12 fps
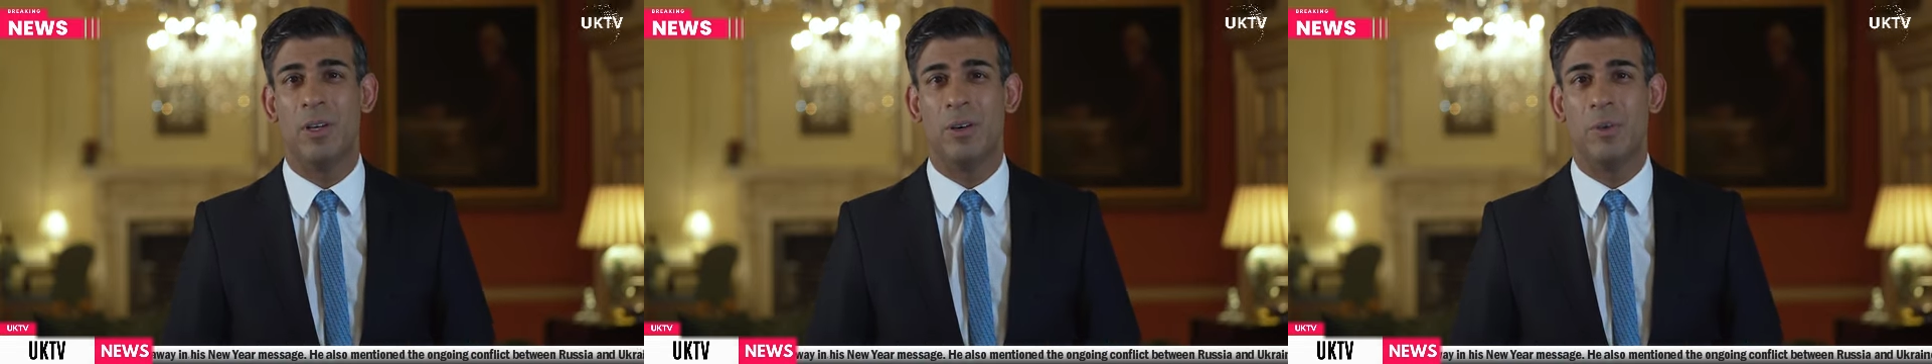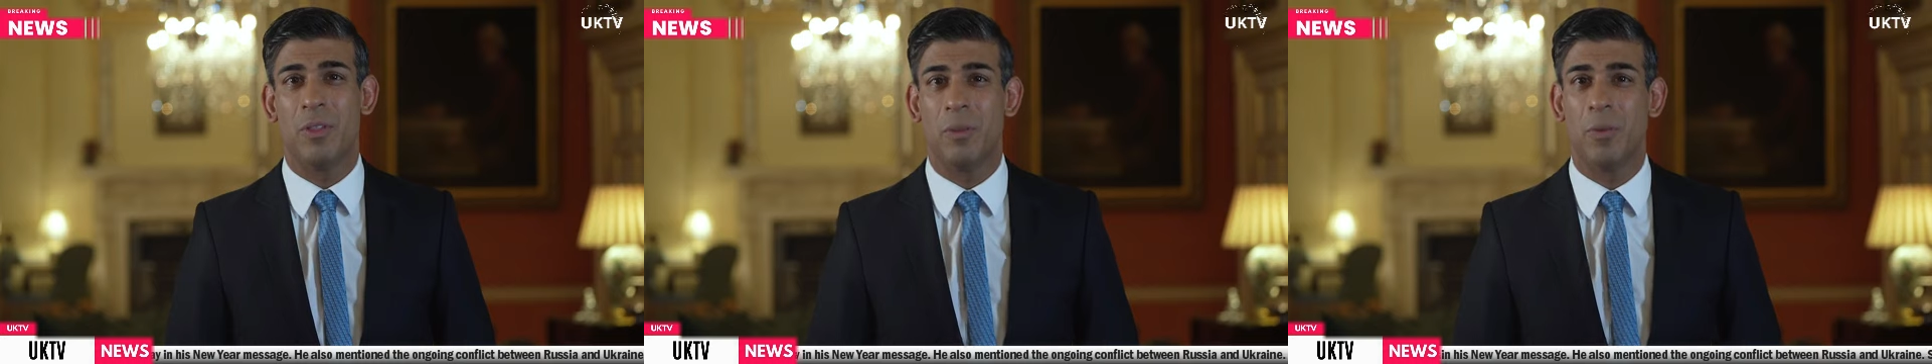
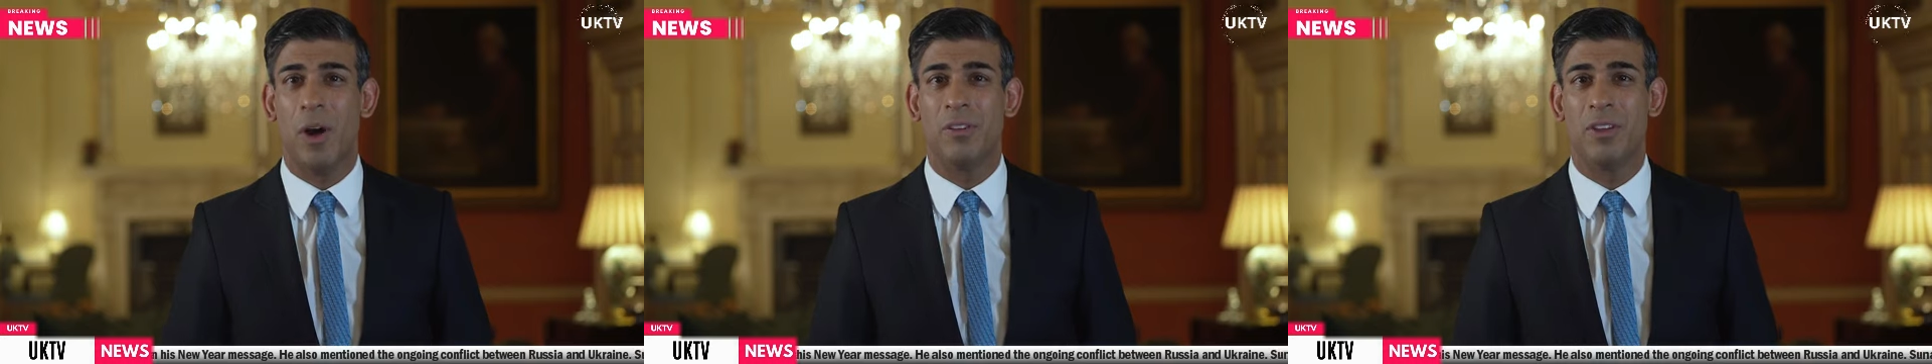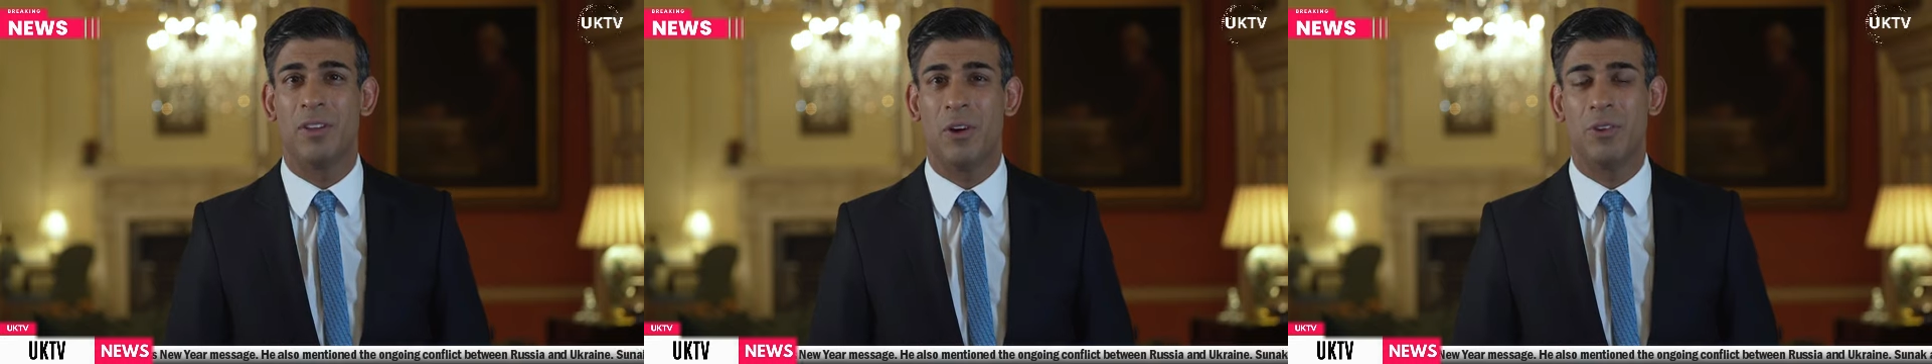with the
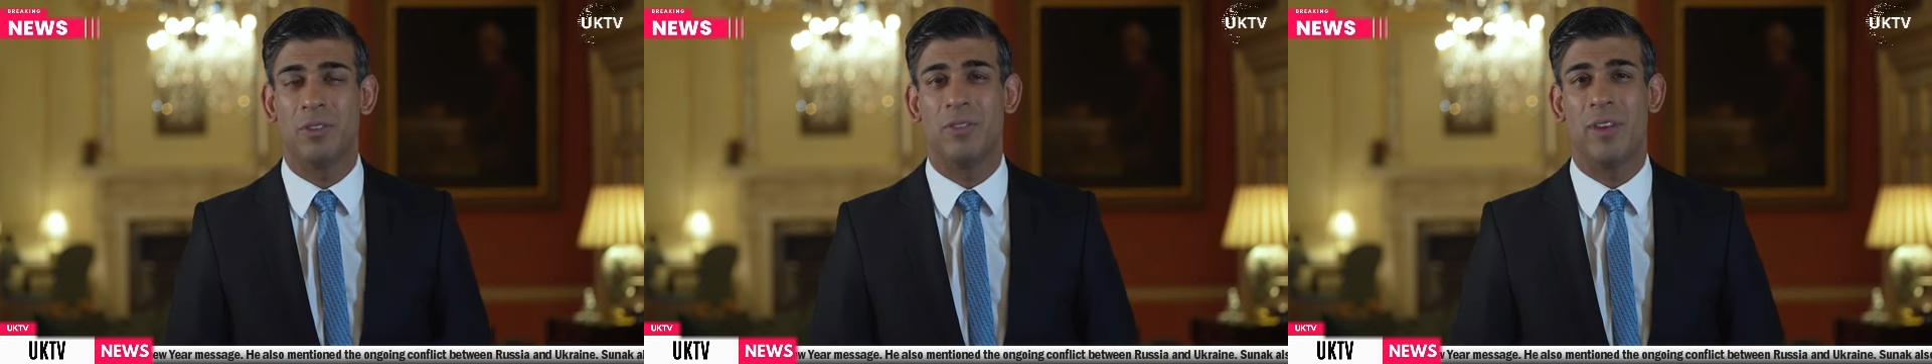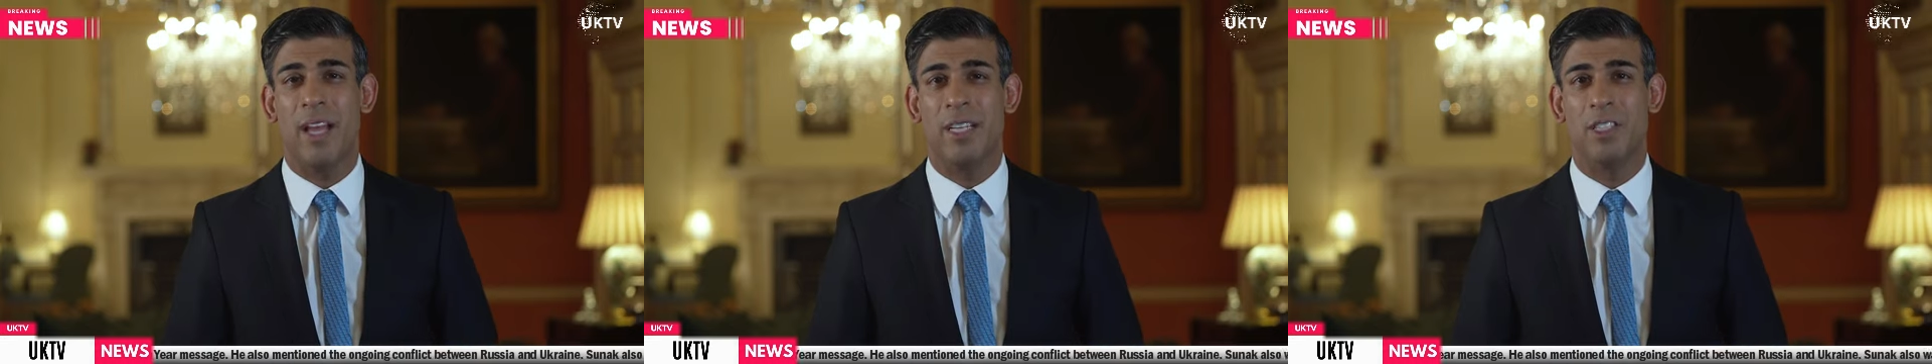rising cost of
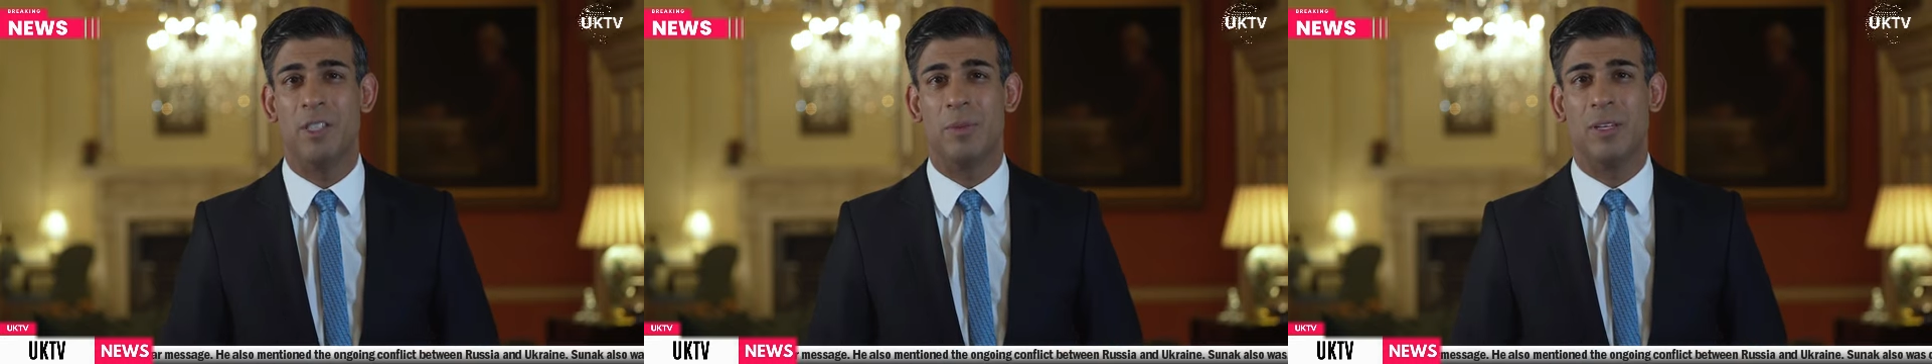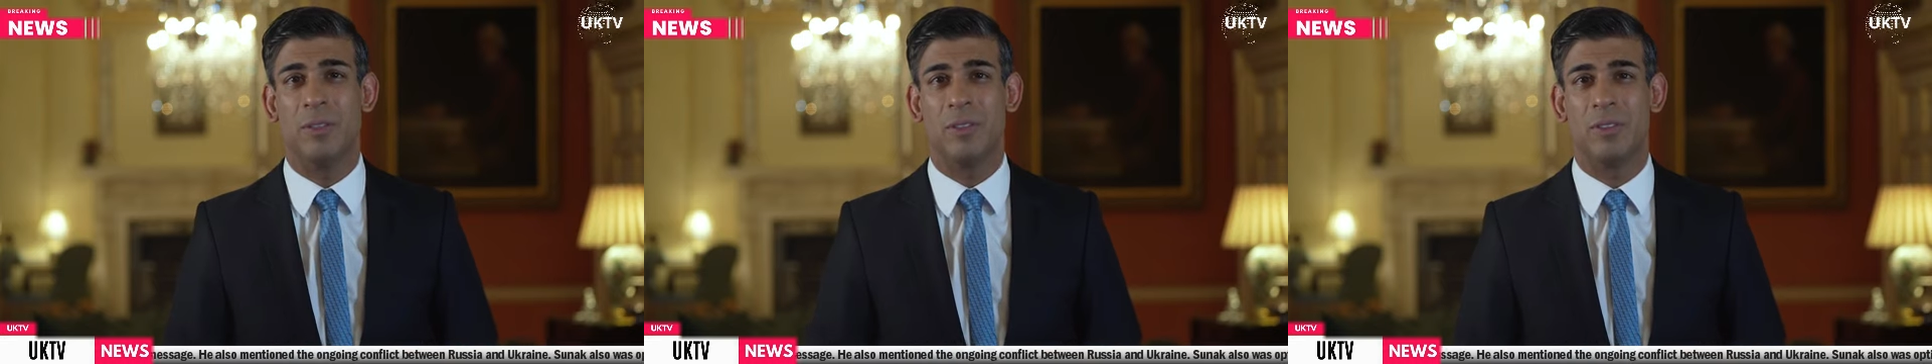energy
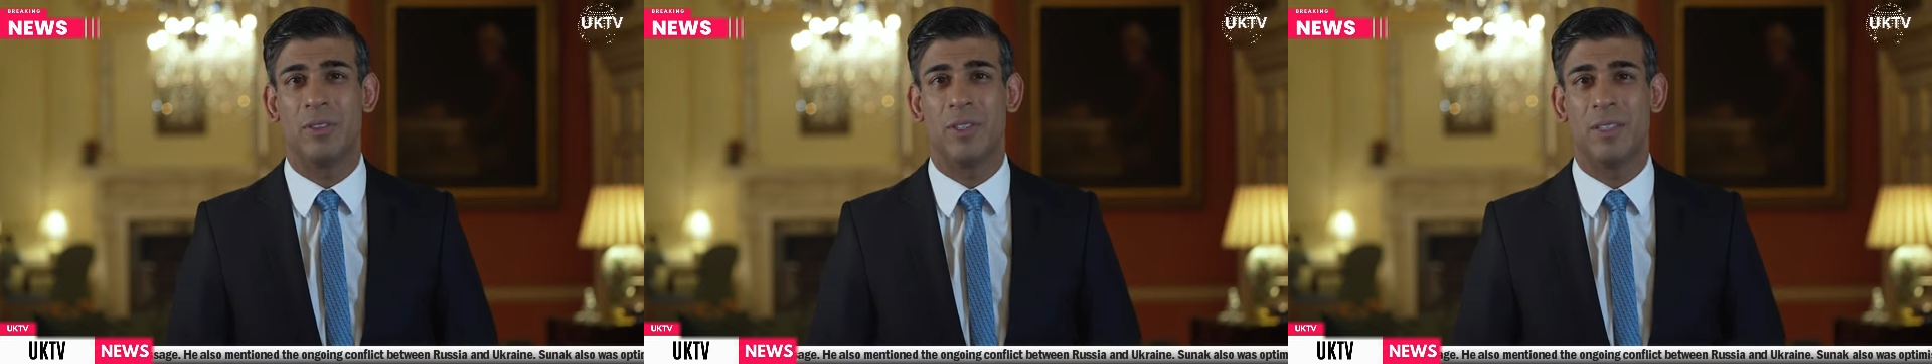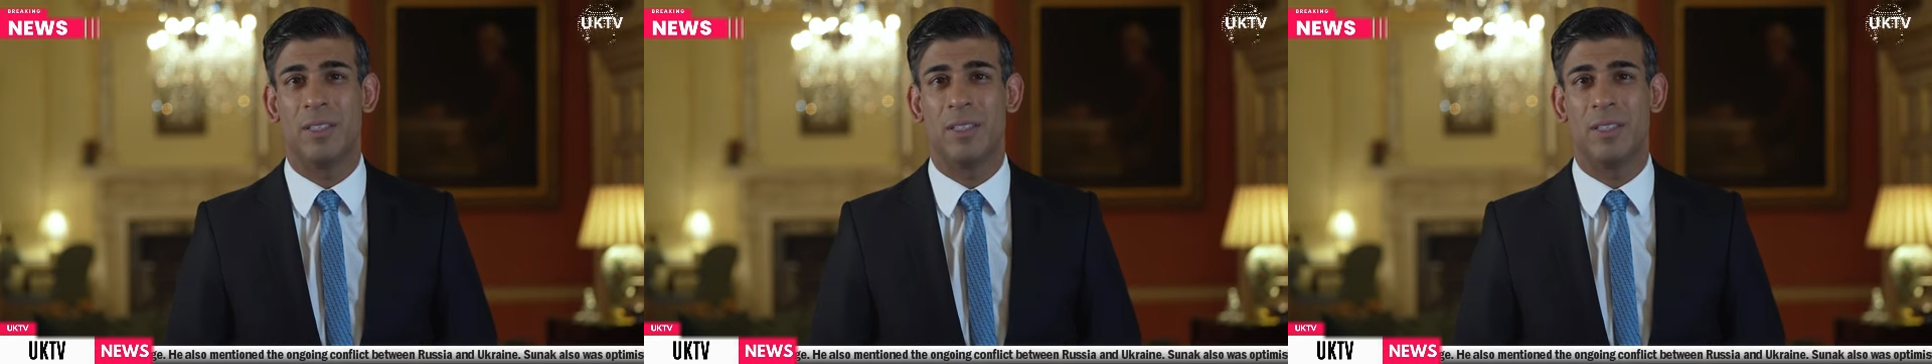bills.